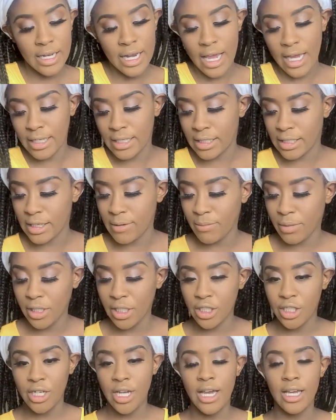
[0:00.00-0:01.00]
I simply
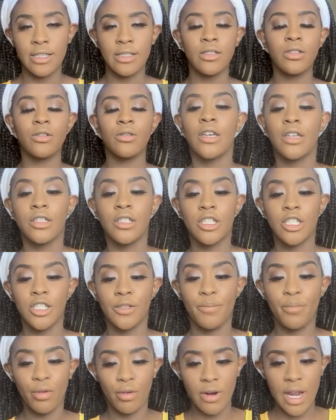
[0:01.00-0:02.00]
just
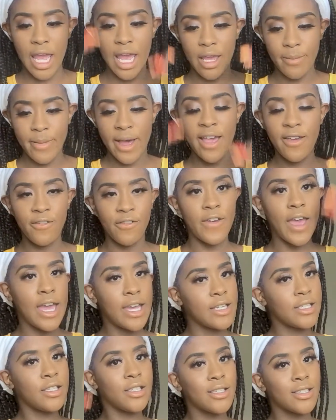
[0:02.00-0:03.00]
spray my
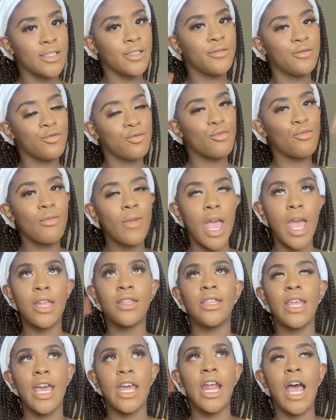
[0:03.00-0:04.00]
face
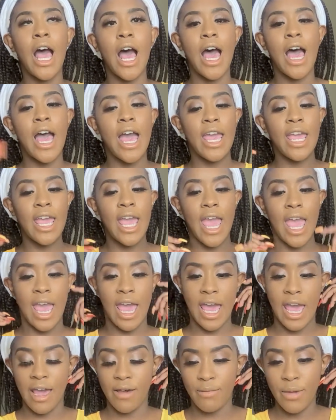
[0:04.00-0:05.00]
and then I
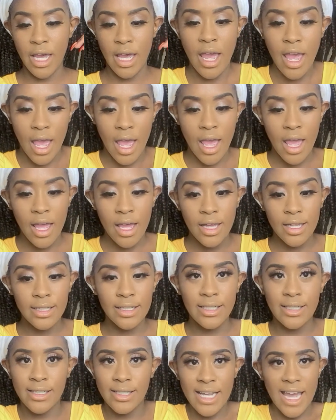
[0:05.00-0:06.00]
am
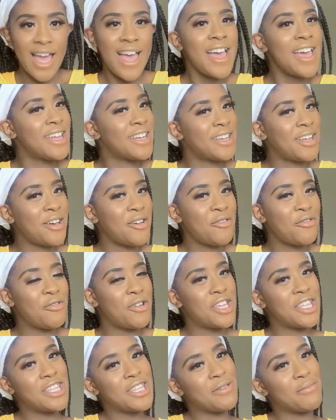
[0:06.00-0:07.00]
done
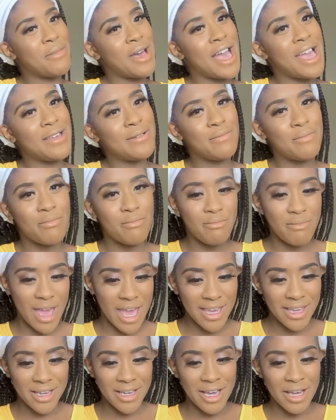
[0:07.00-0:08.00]
with my
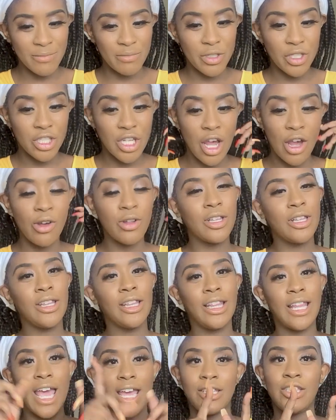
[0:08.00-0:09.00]
makeup. So
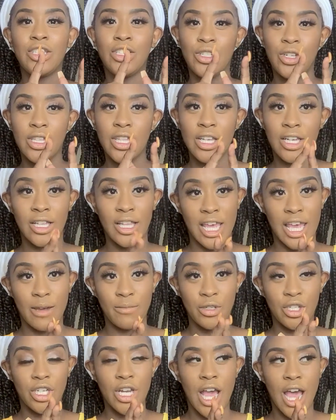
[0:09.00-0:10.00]
let's do the glam
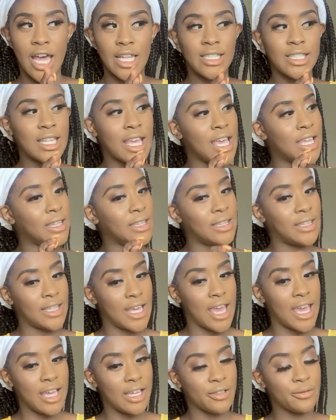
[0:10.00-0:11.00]
shots and
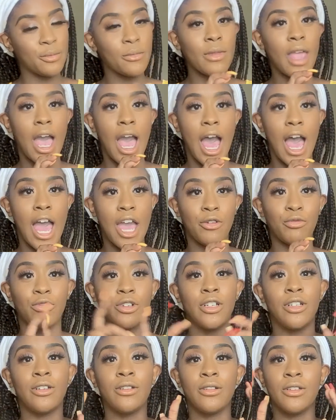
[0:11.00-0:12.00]
then I
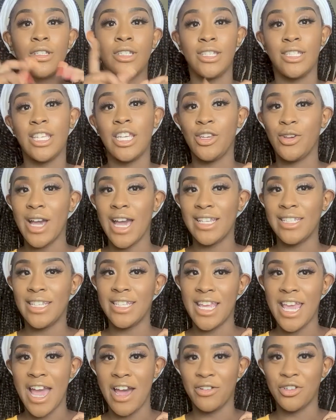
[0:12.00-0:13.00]
will see you guys in
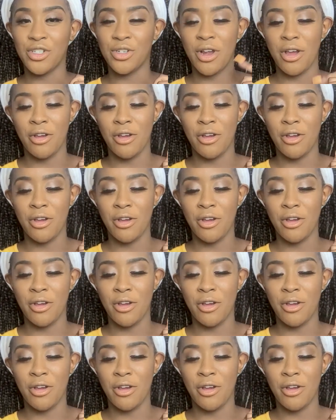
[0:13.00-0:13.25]
the outro.